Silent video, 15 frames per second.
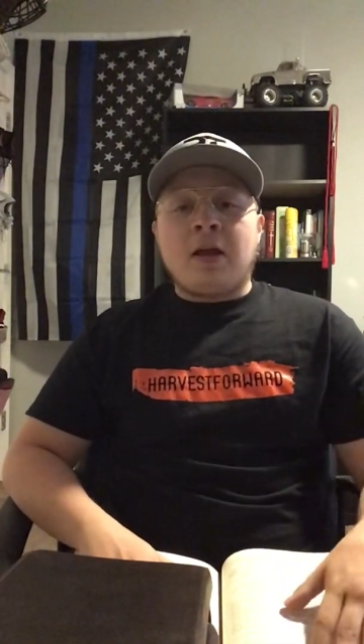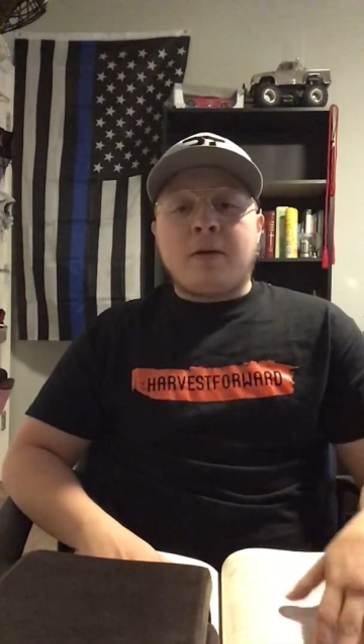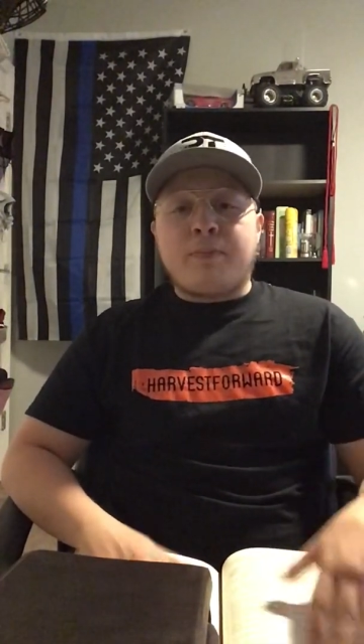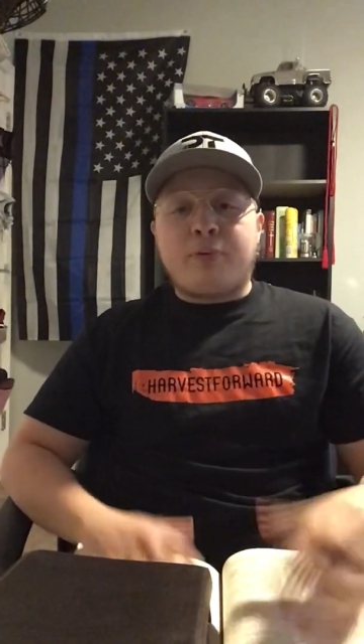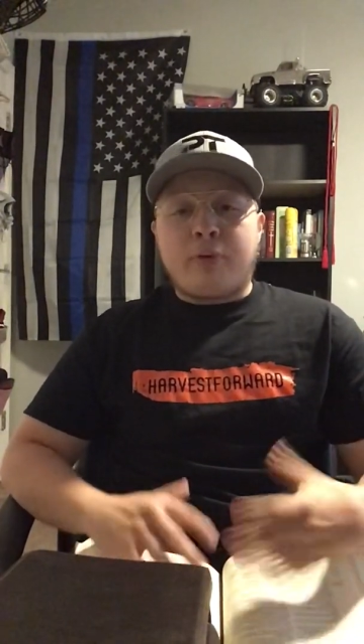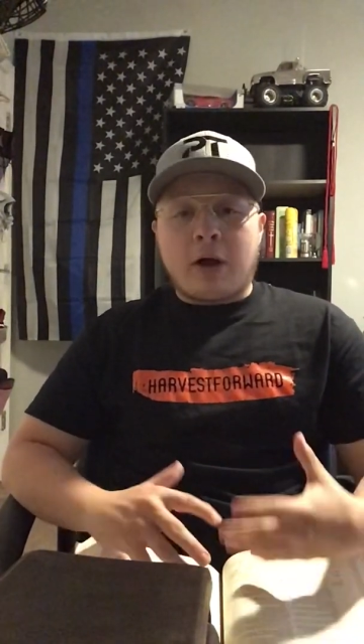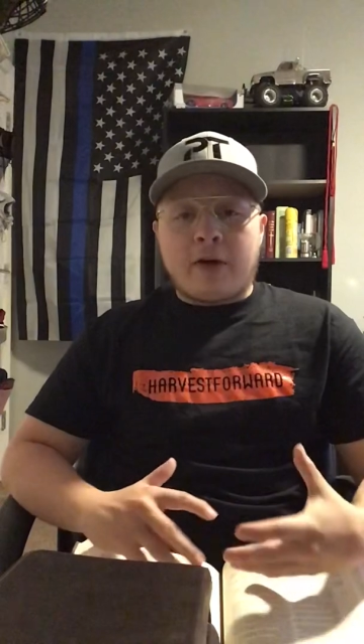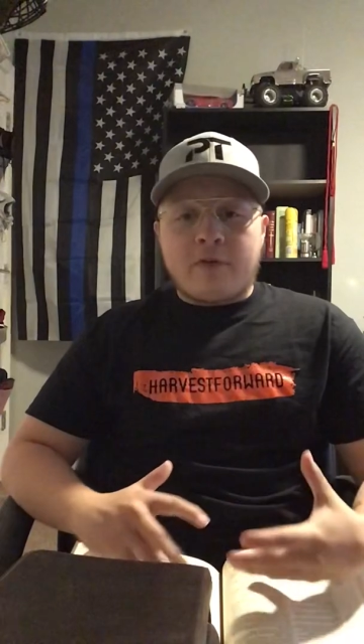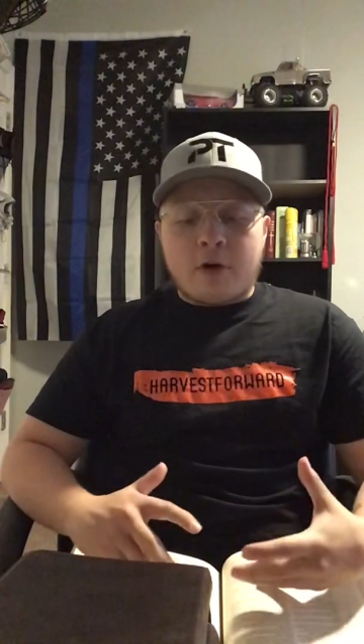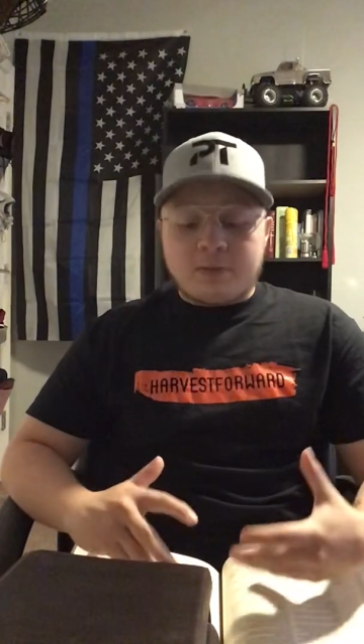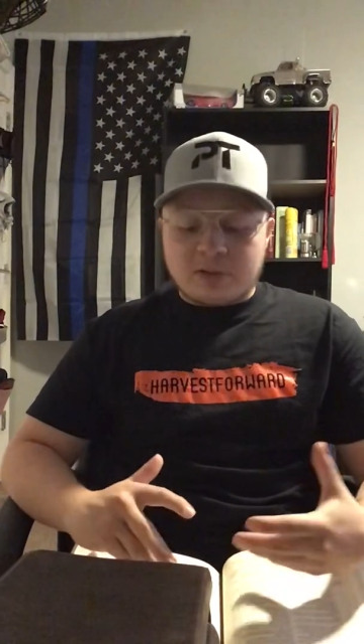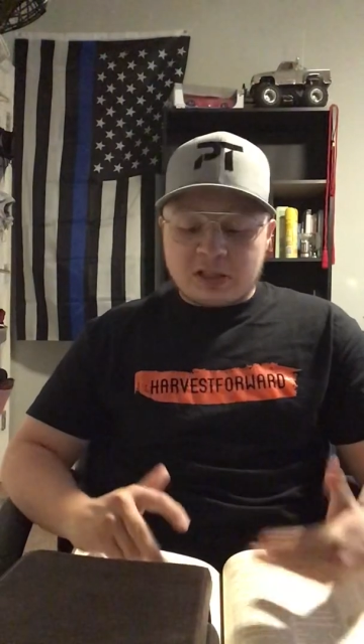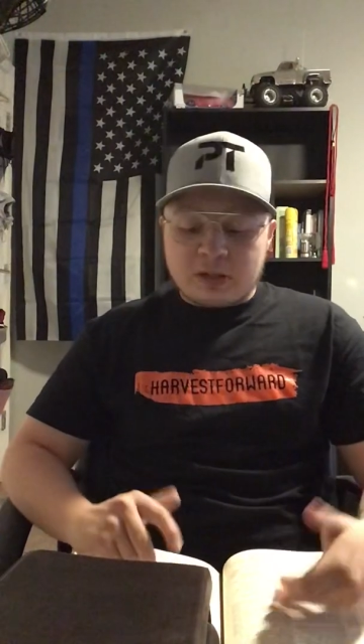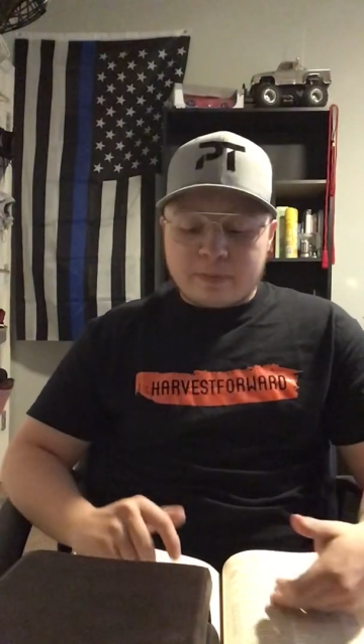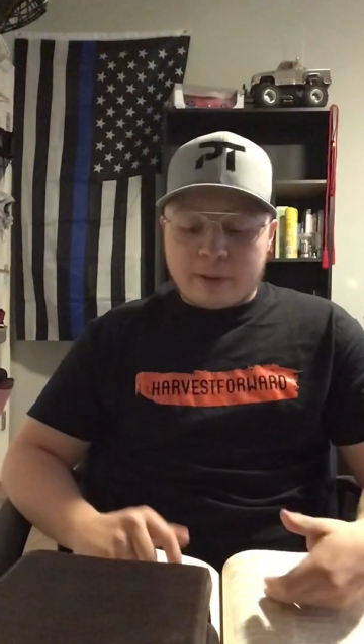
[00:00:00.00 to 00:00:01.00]

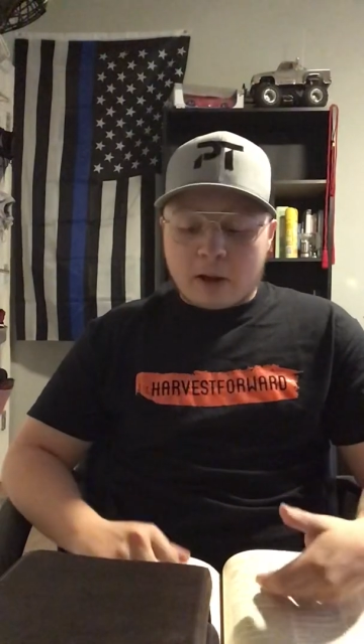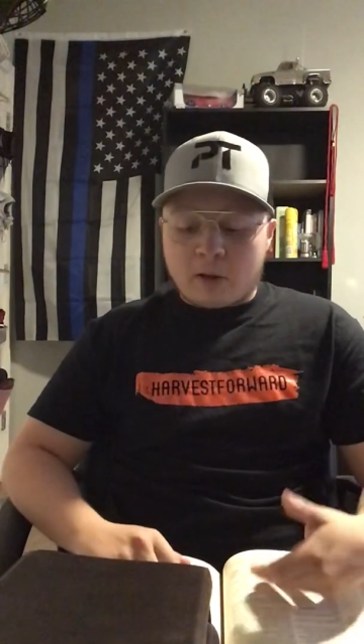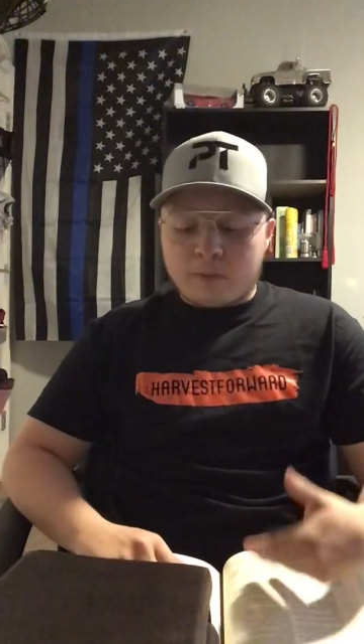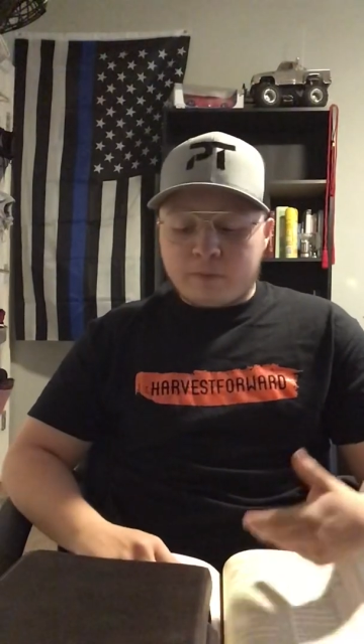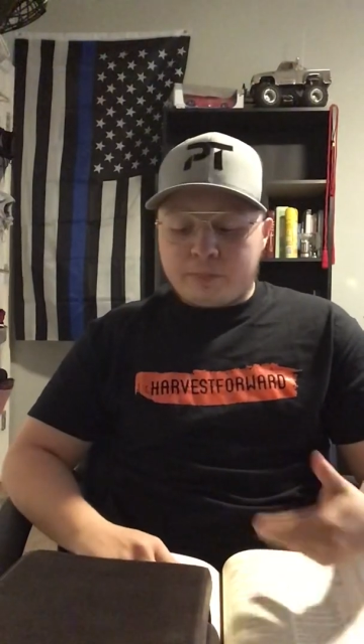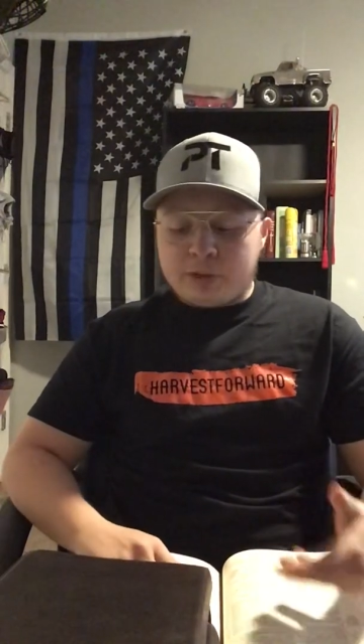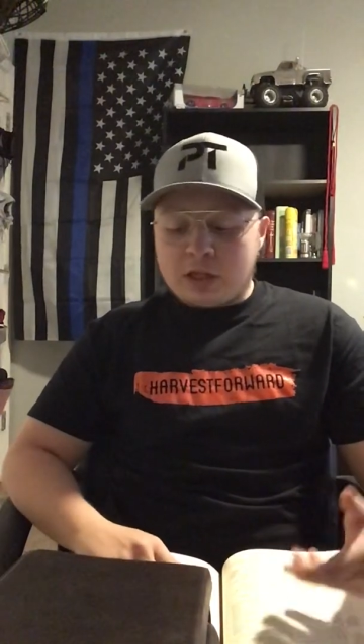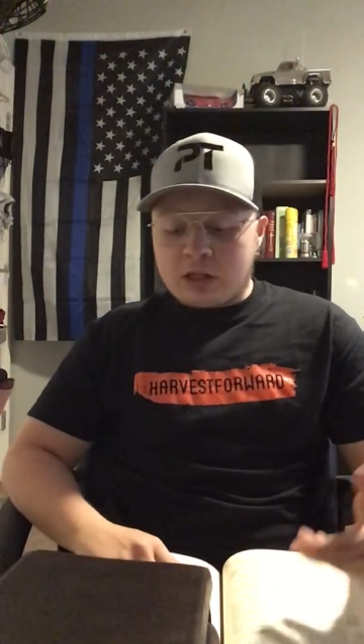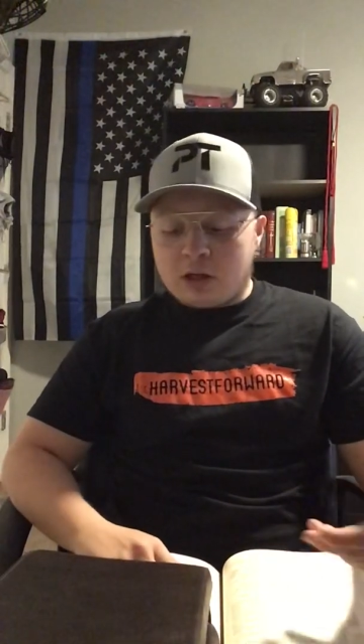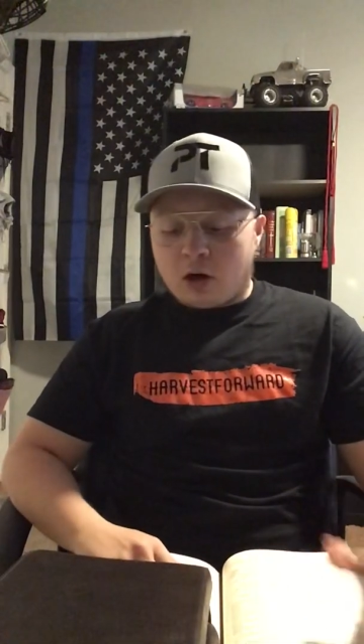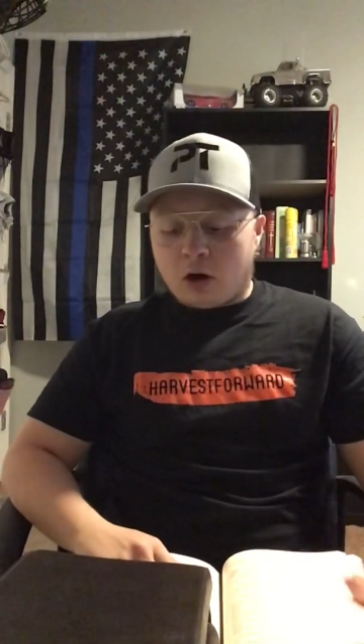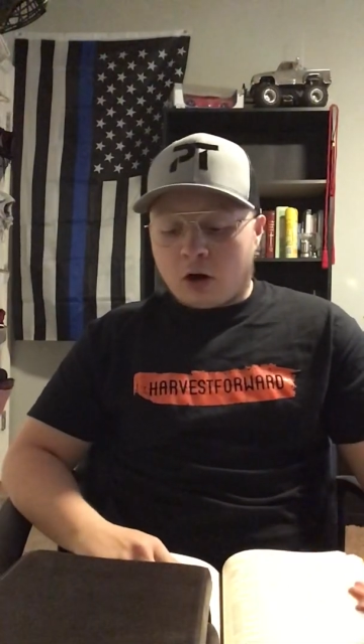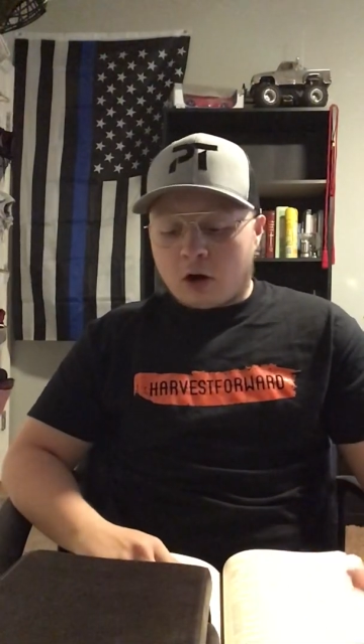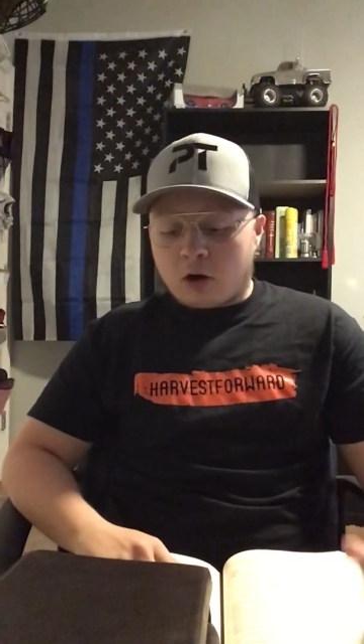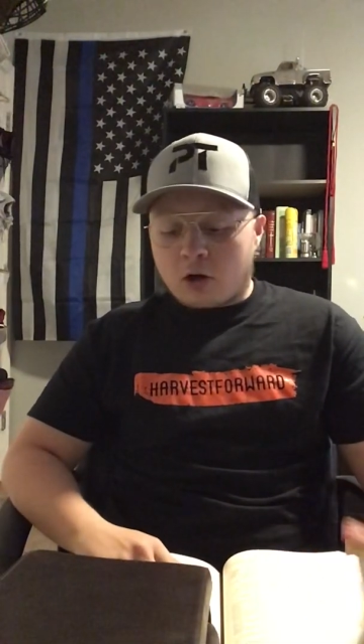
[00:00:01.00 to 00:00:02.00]
Proverbs is spelled
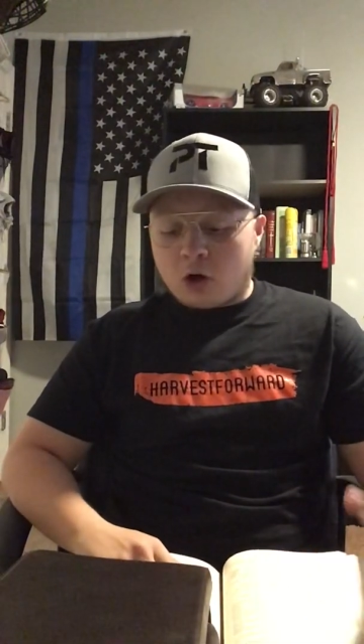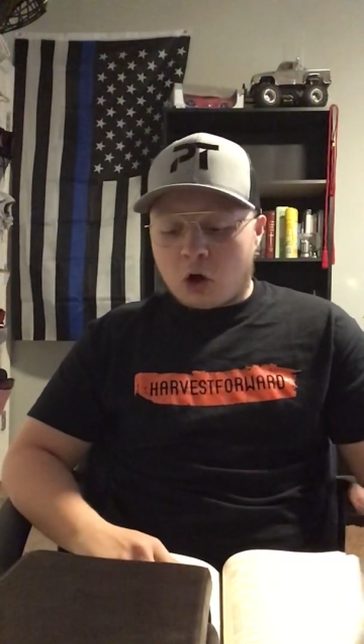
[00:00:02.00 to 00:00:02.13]
Prouerbes.